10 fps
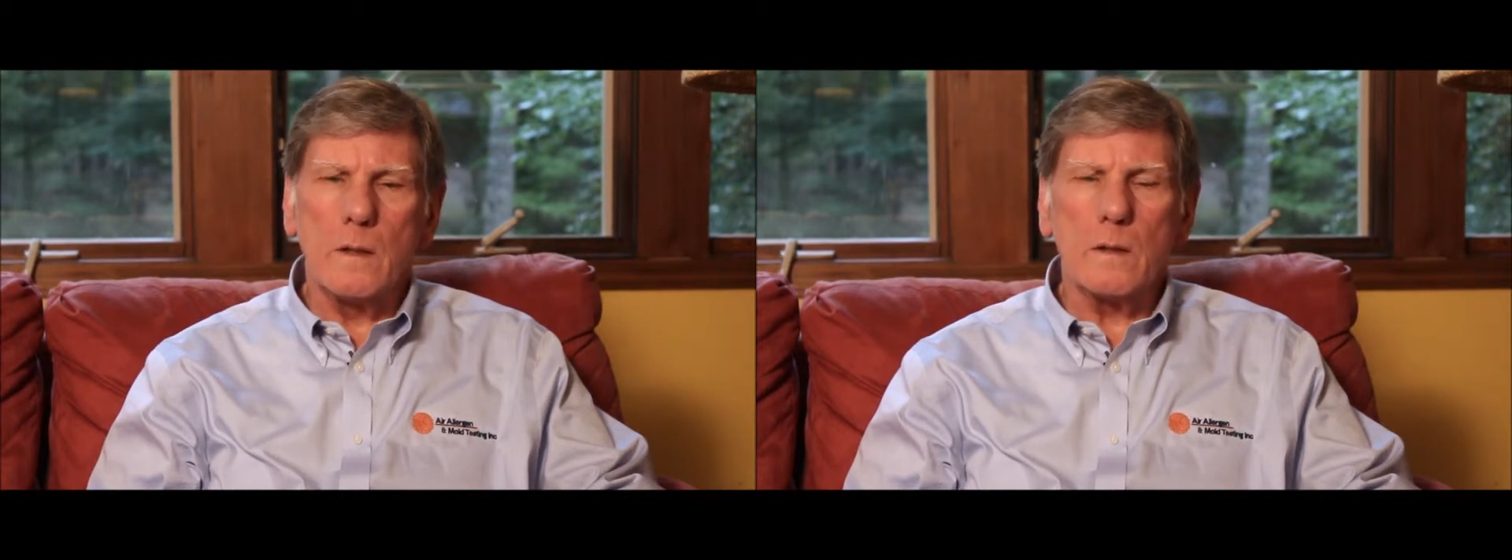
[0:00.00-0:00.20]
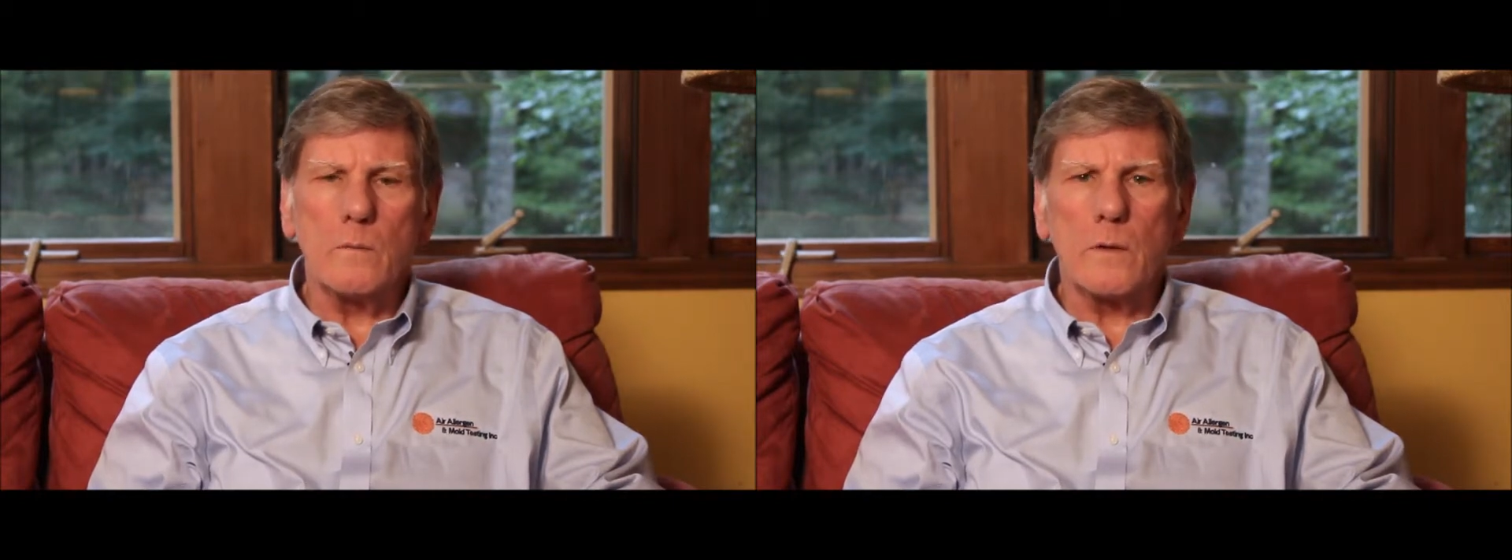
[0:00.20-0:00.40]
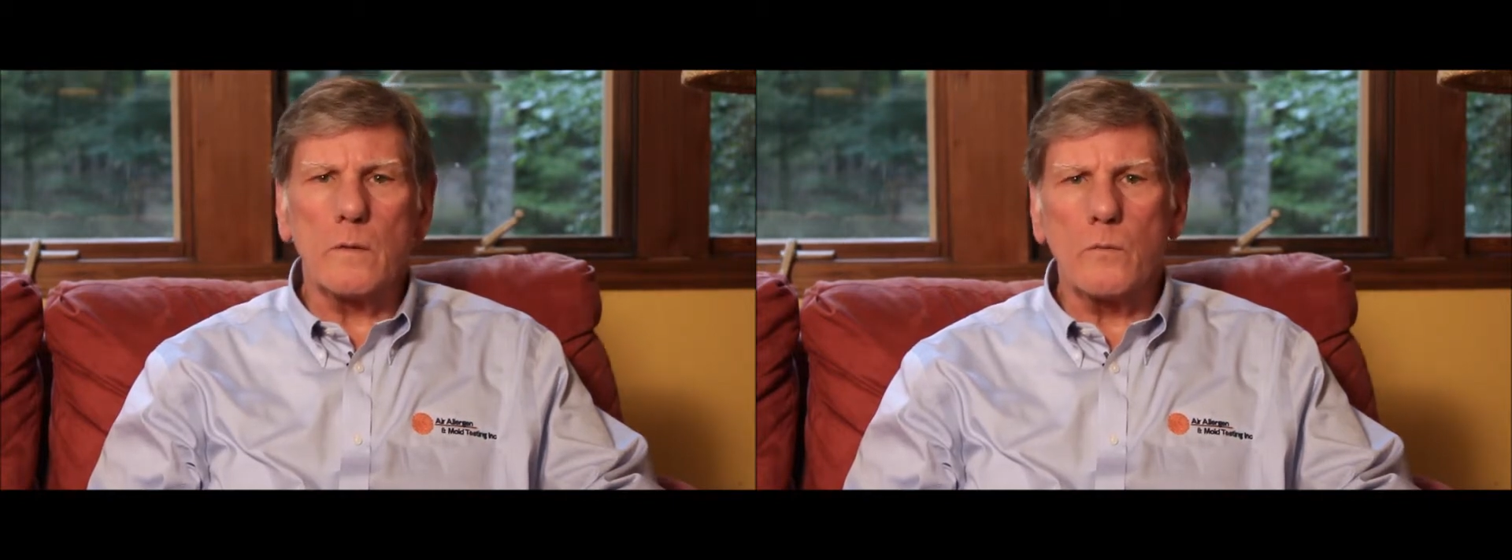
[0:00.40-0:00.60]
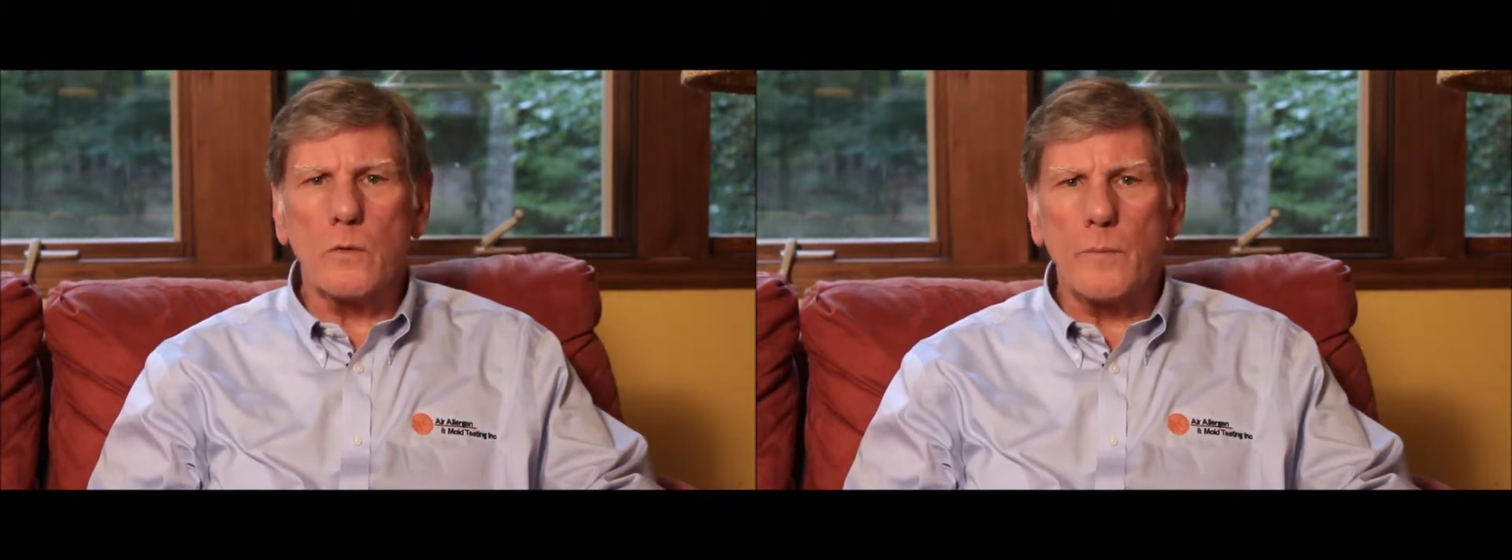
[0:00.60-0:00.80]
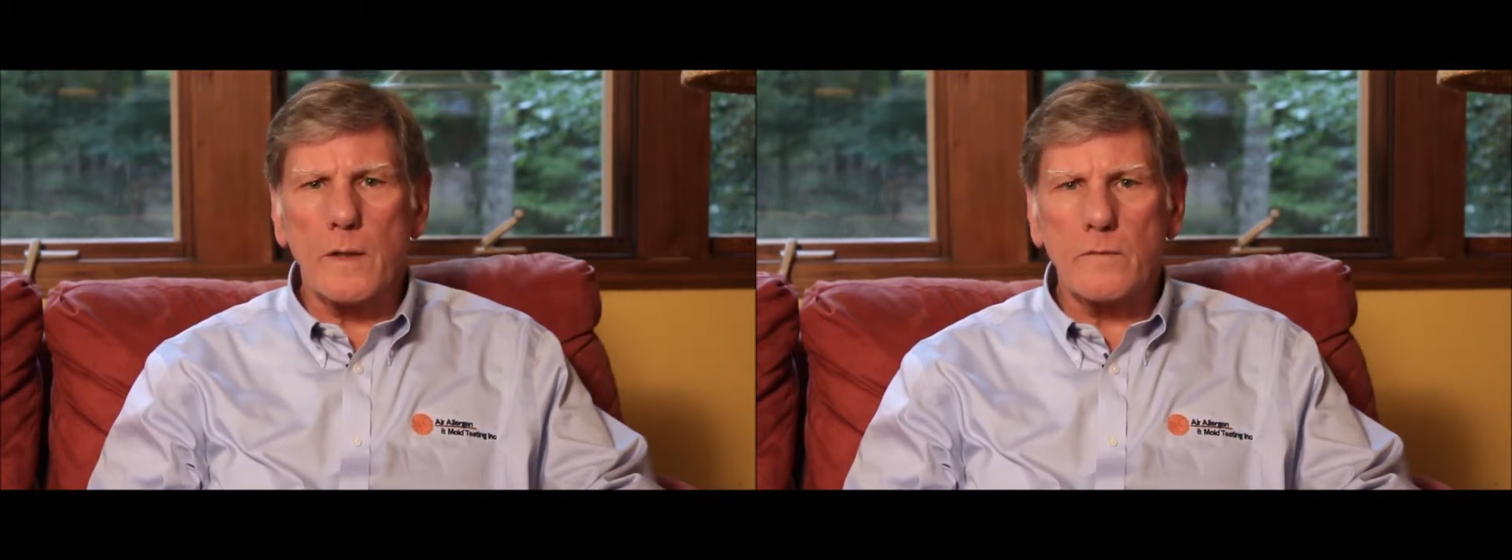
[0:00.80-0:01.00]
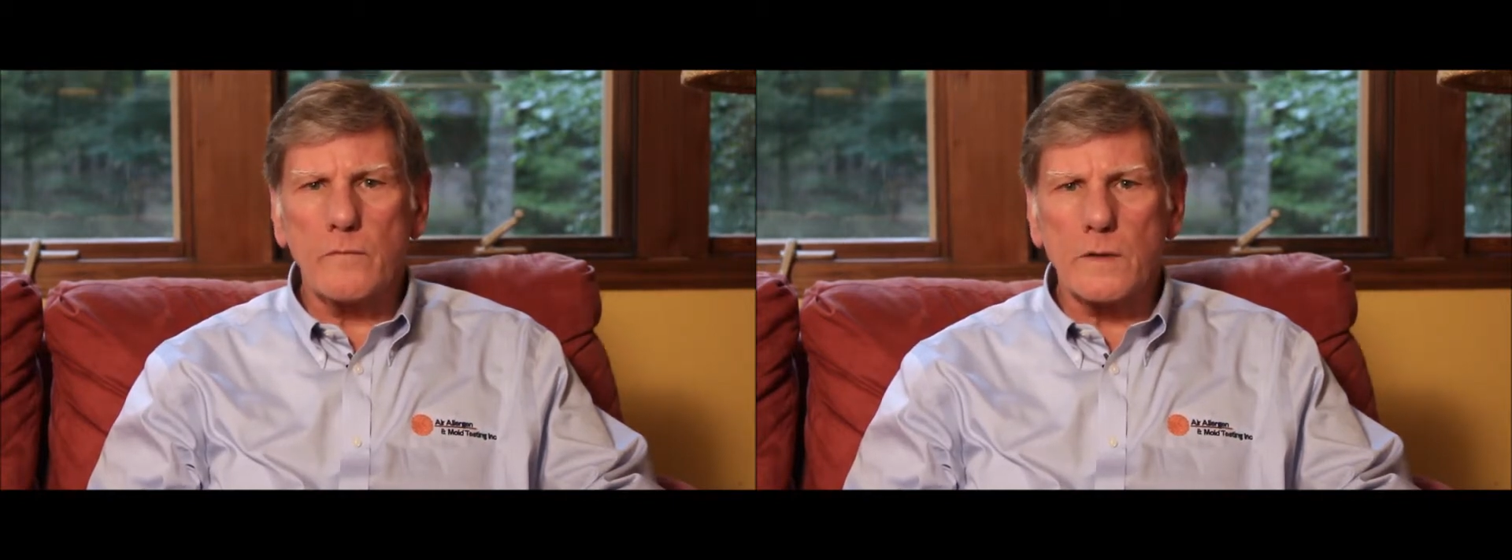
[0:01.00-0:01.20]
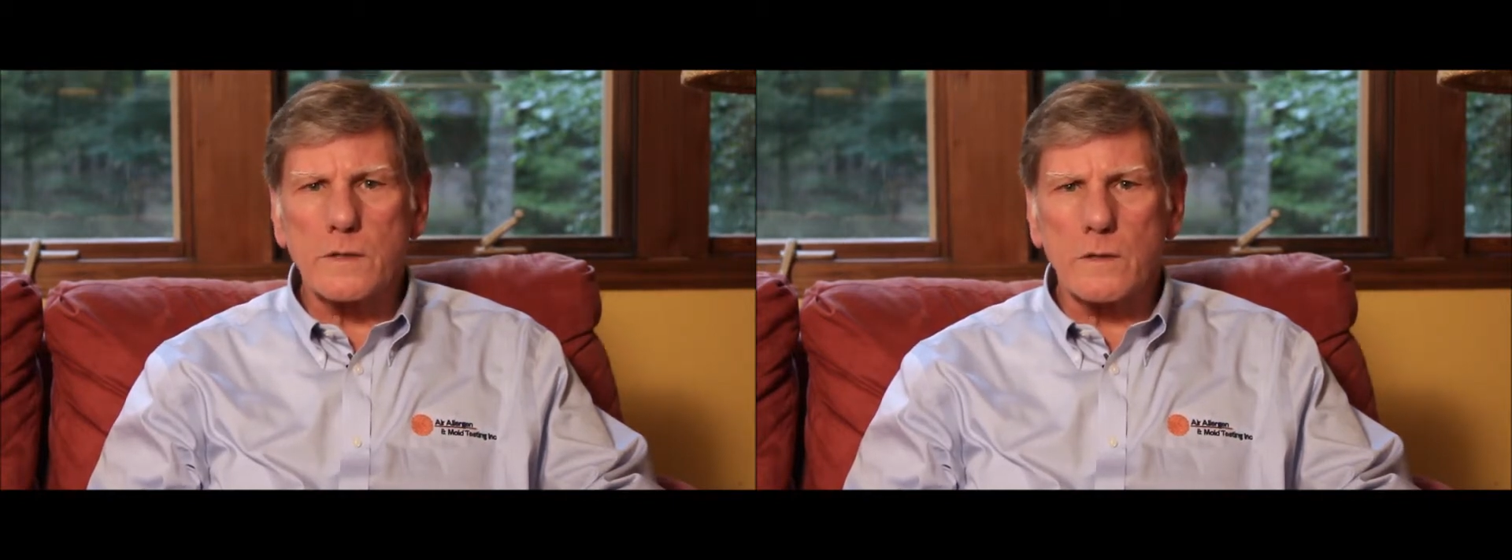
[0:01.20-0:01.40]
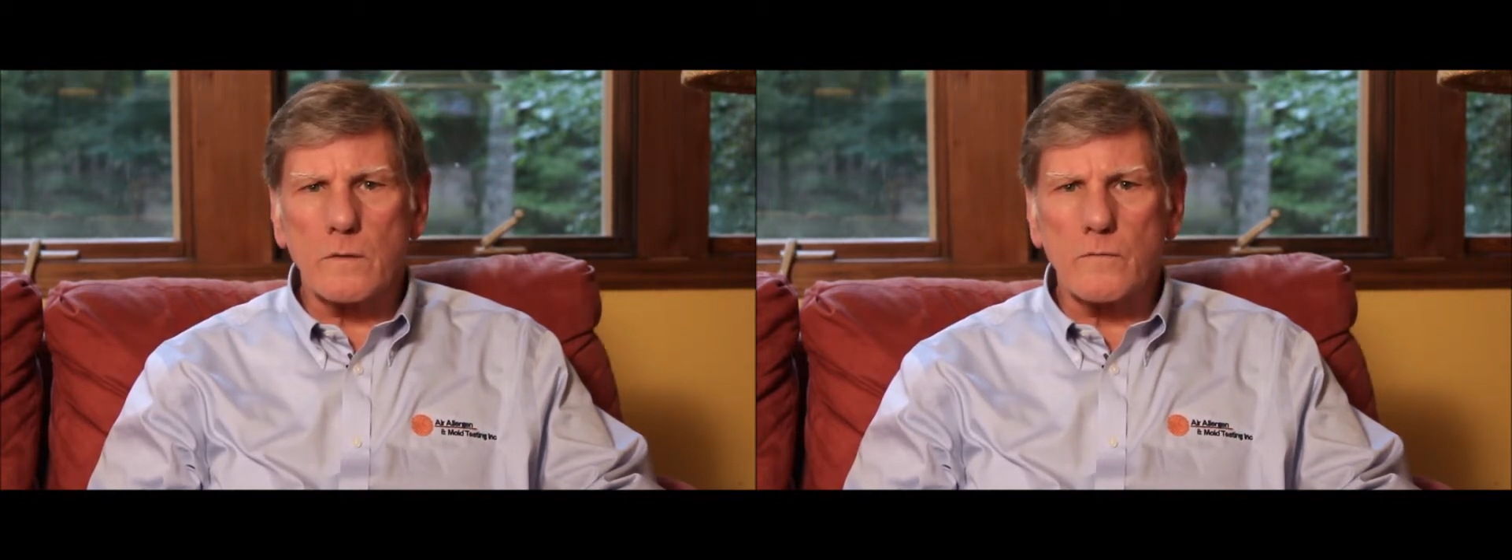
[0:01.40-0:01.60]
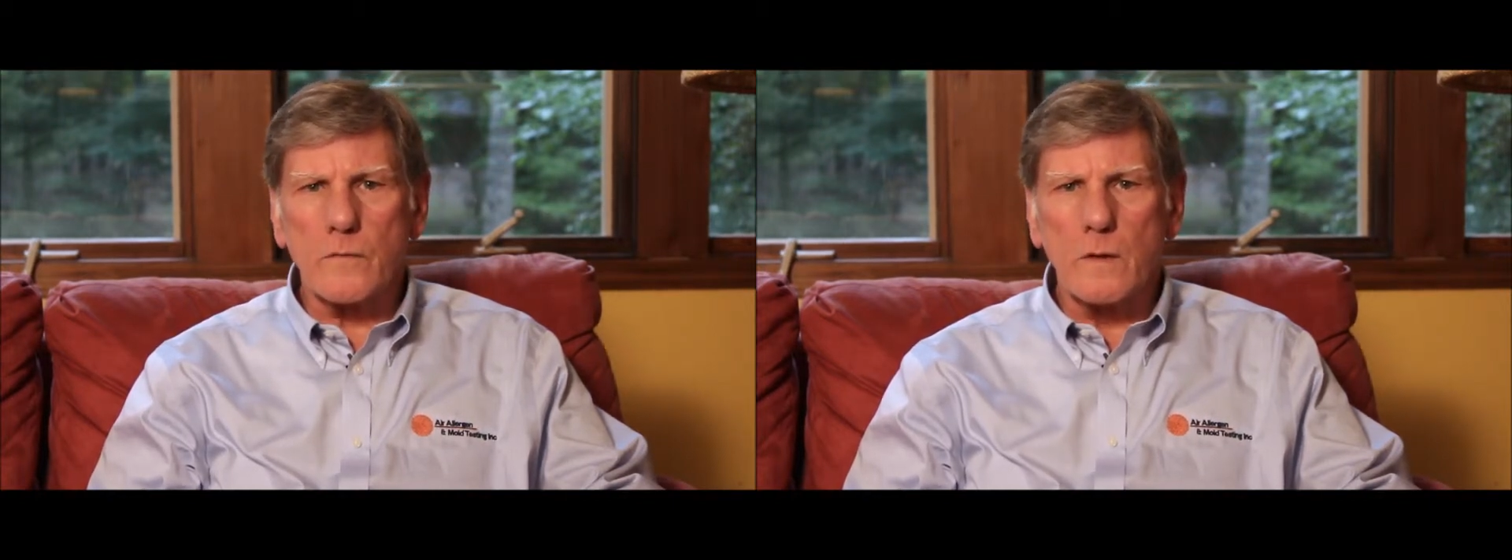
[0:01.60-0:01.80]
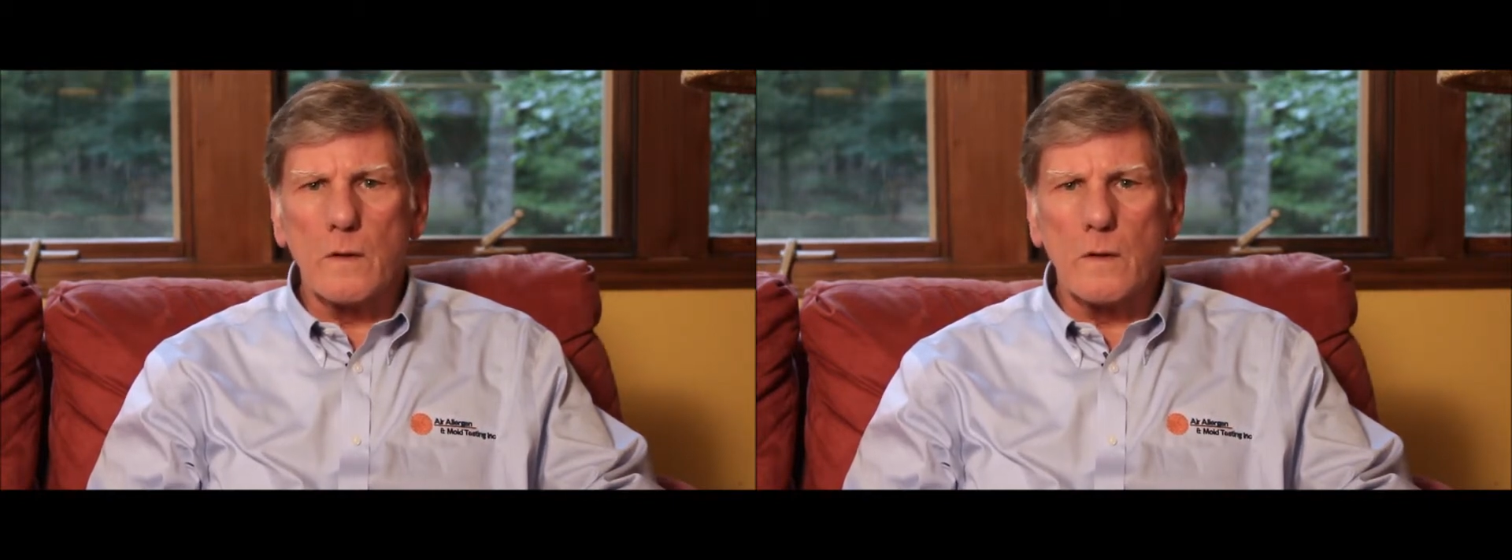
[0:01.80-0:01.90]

And one of the real benefits of